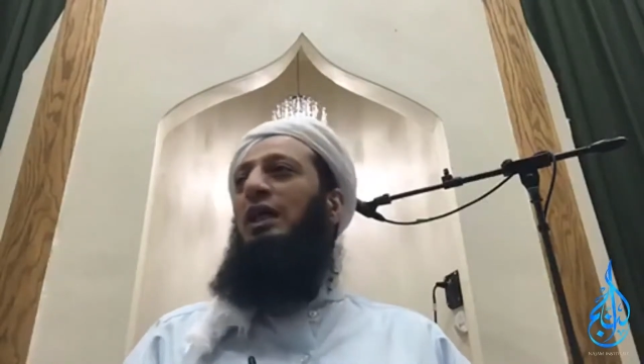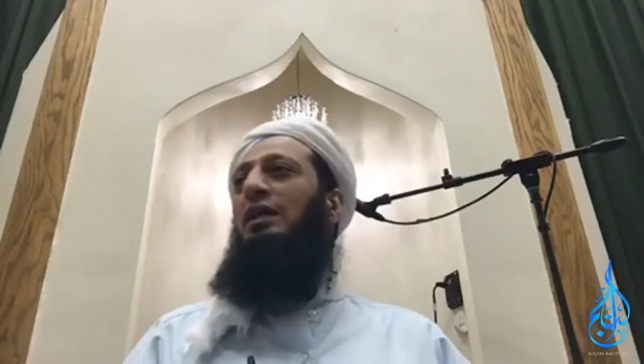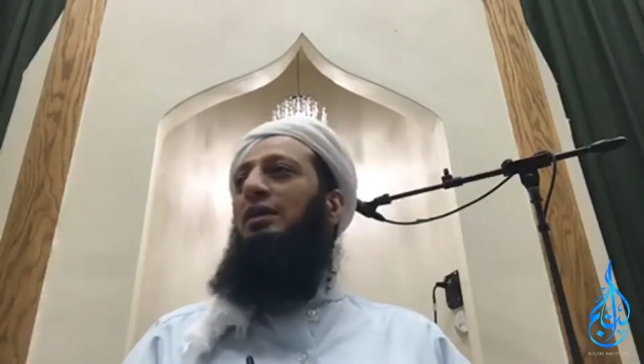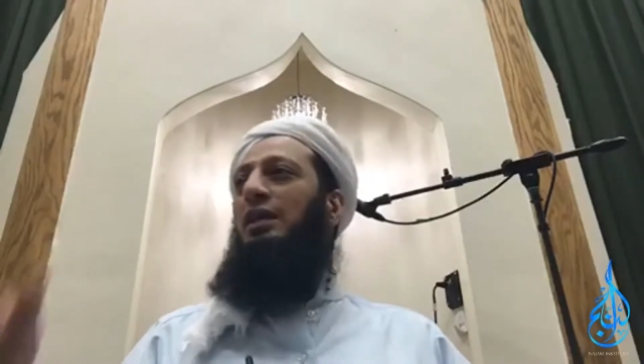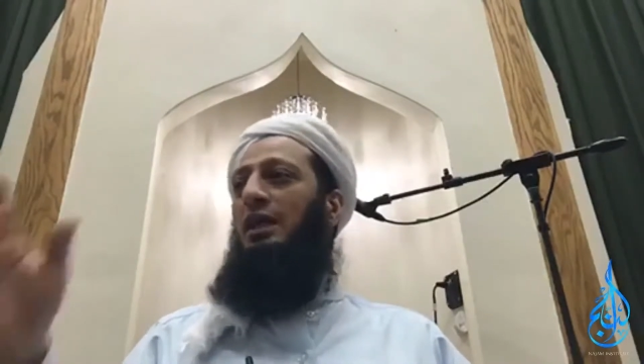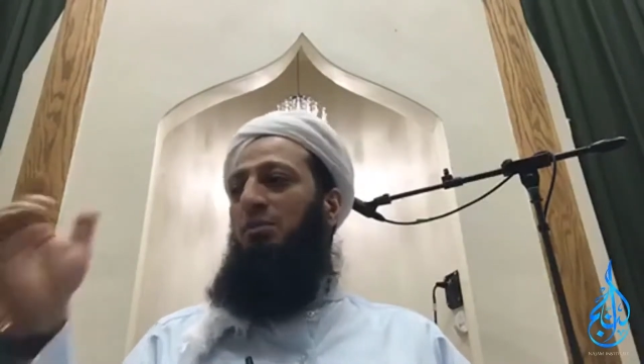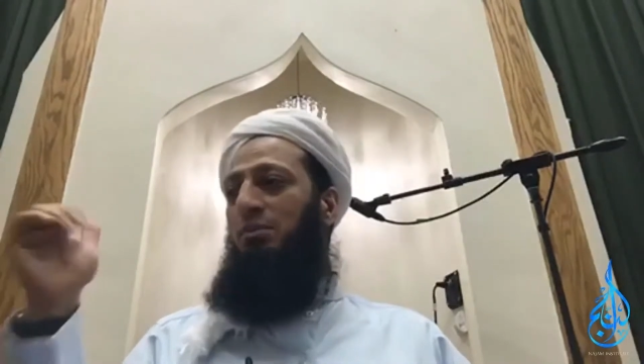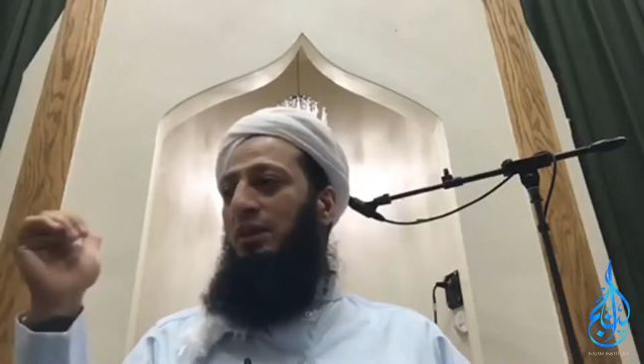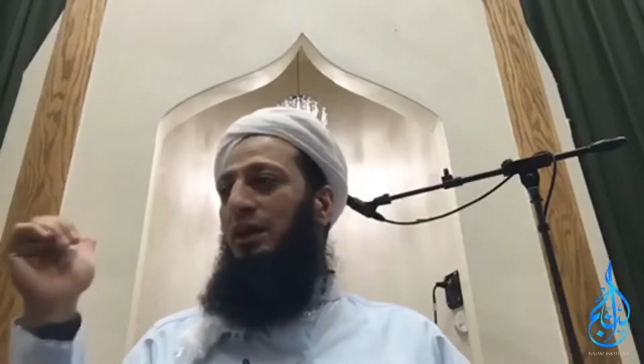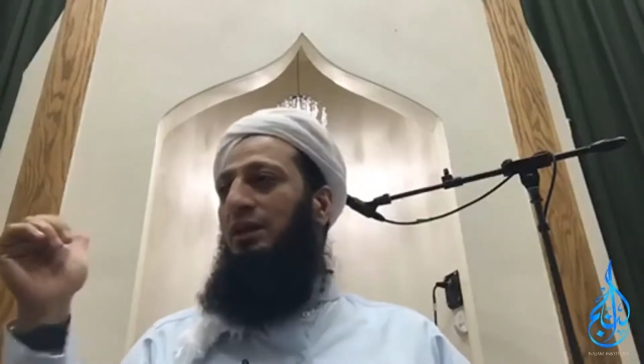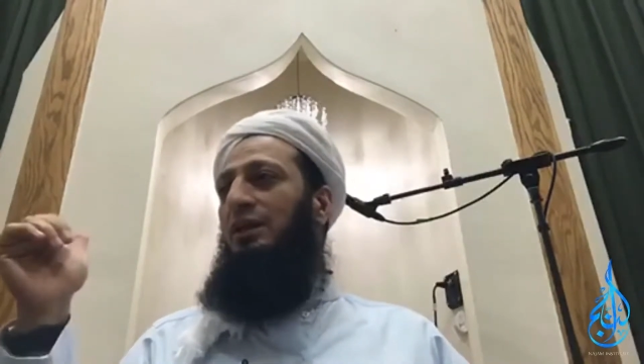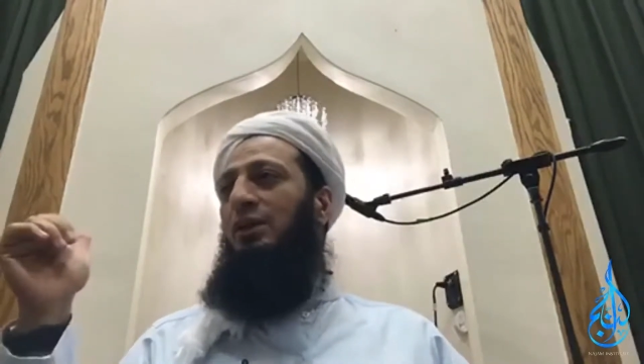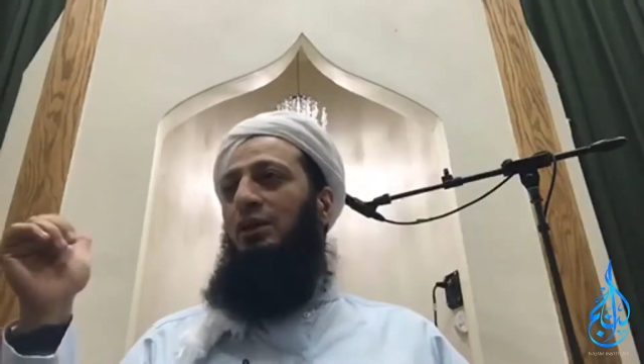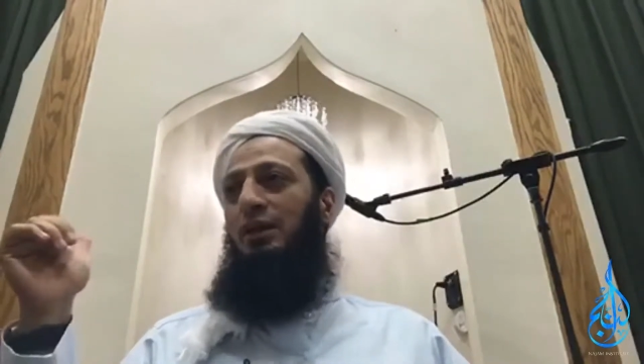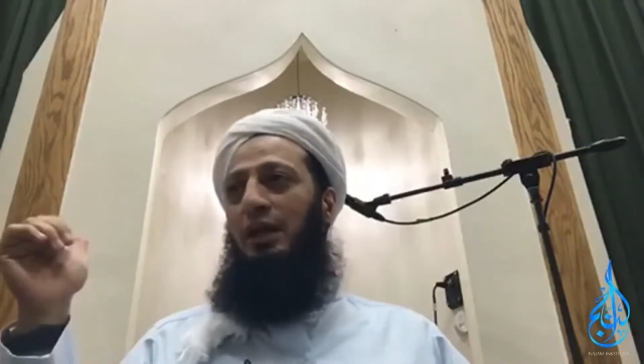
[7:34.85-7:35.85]

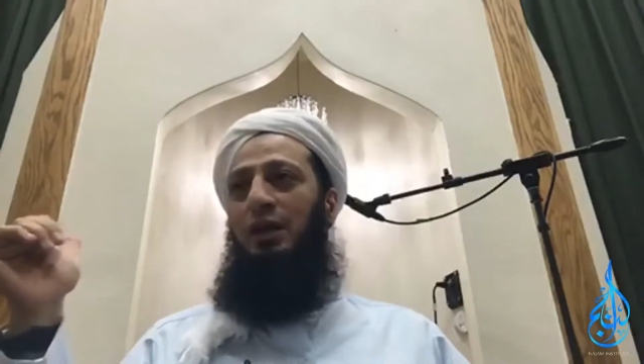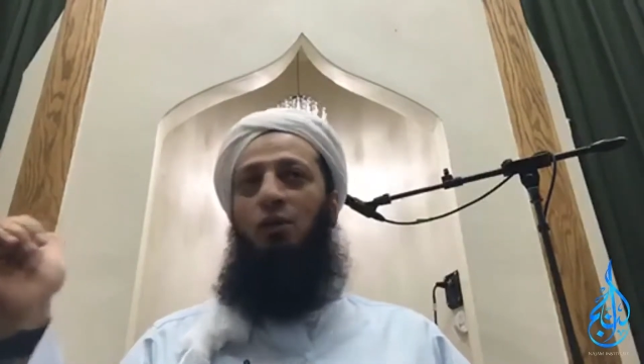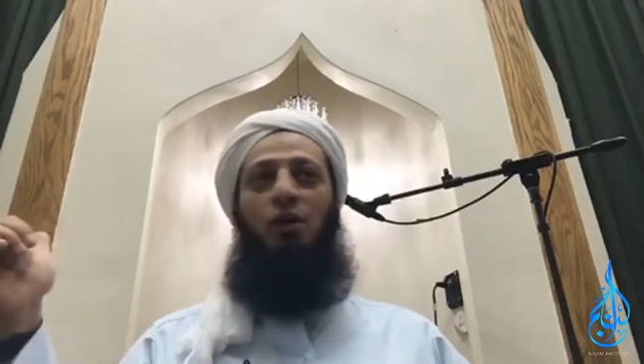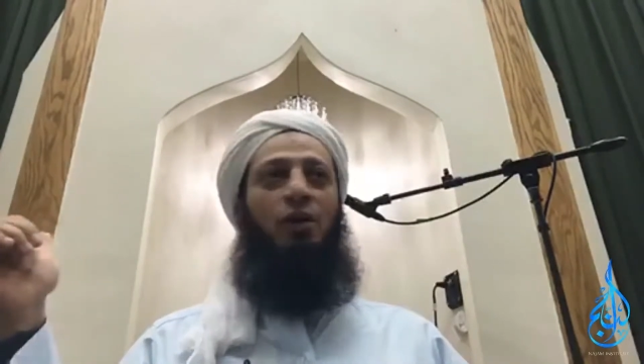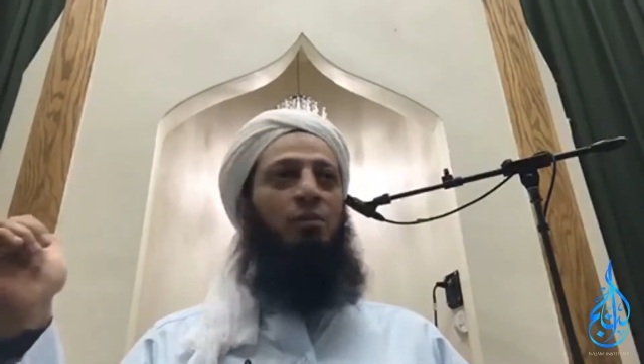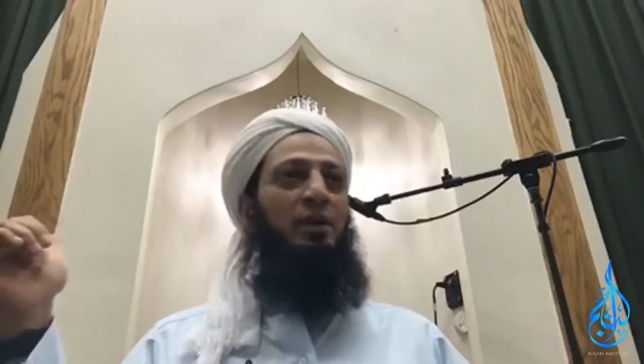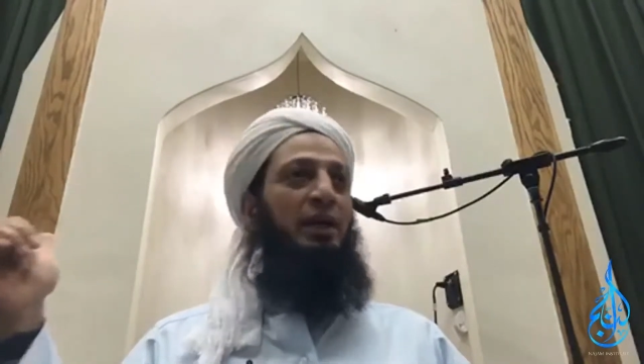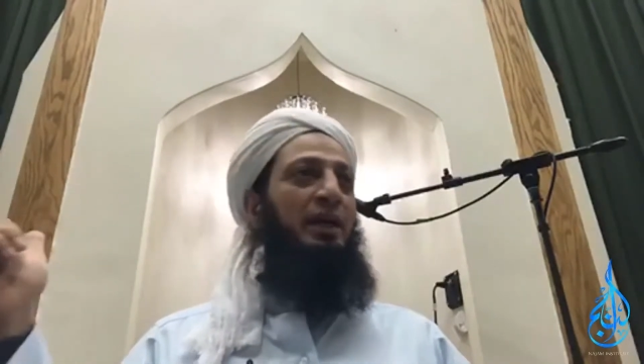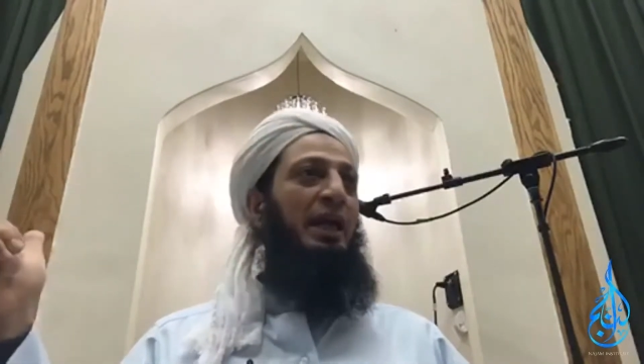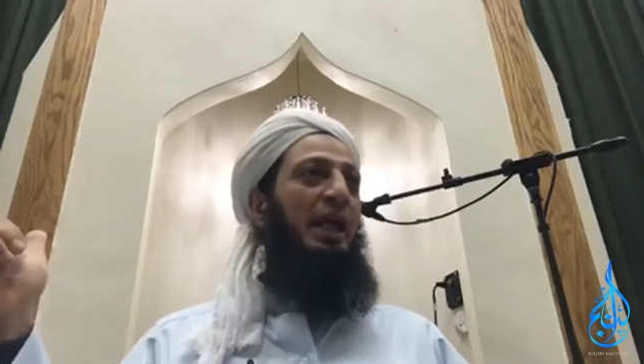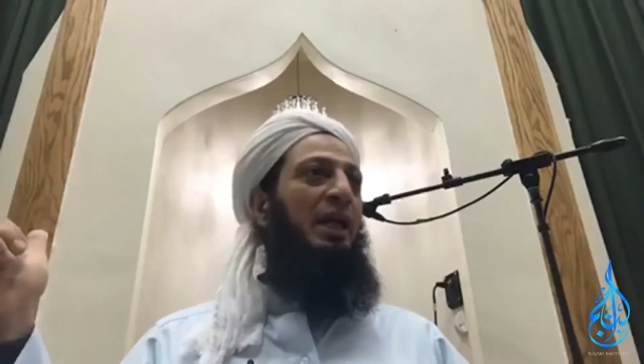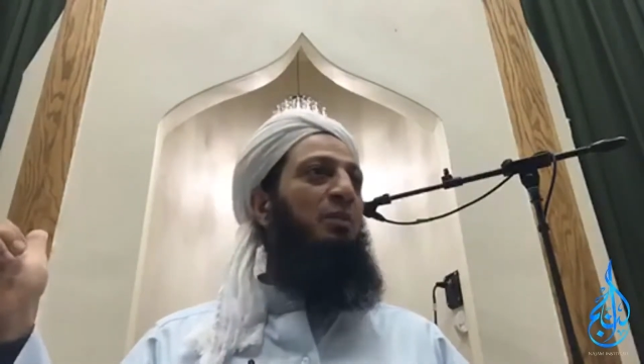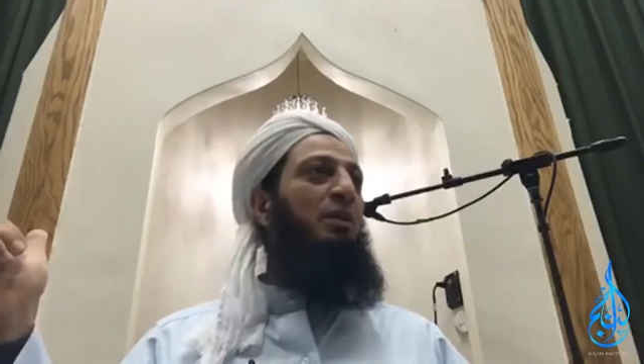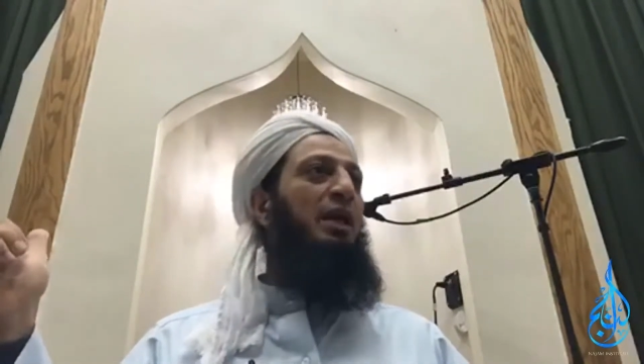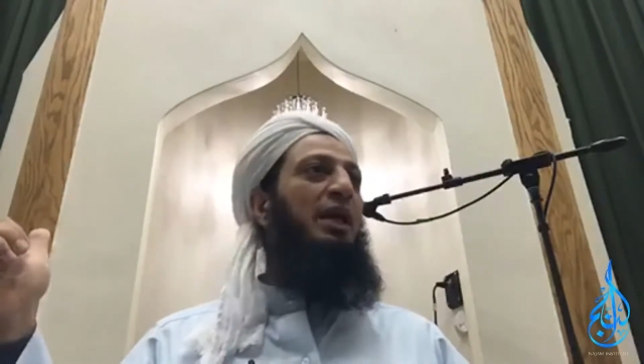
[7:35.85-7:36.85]
that old man
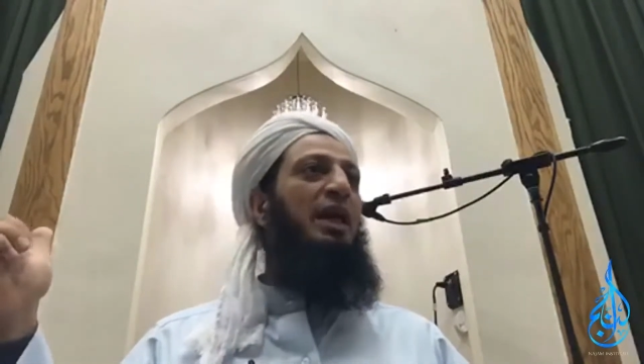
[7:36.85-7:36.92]
came,